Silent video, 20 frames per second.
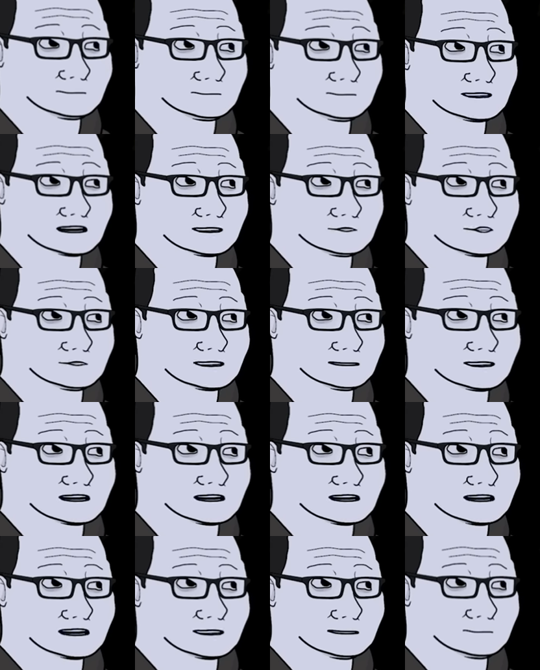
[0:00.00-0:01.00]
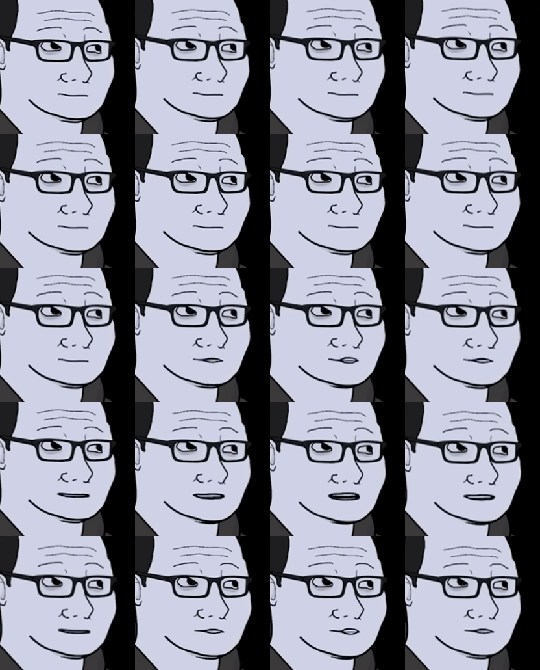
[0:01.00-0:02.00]
If you do that, you'll
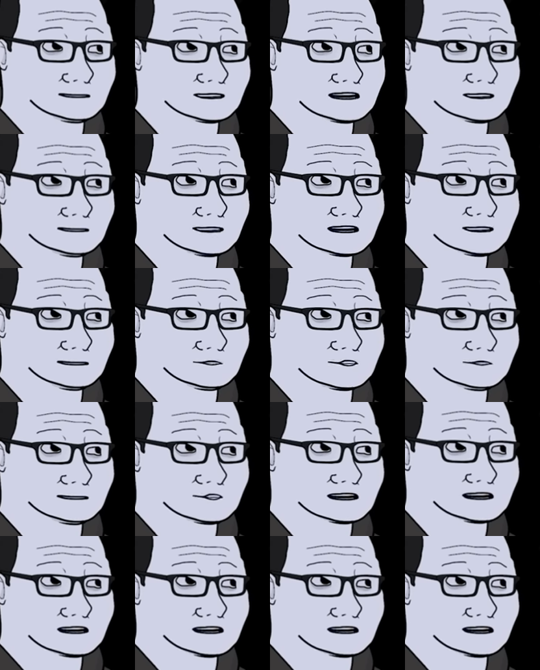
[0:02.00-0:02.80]
have to buy me a new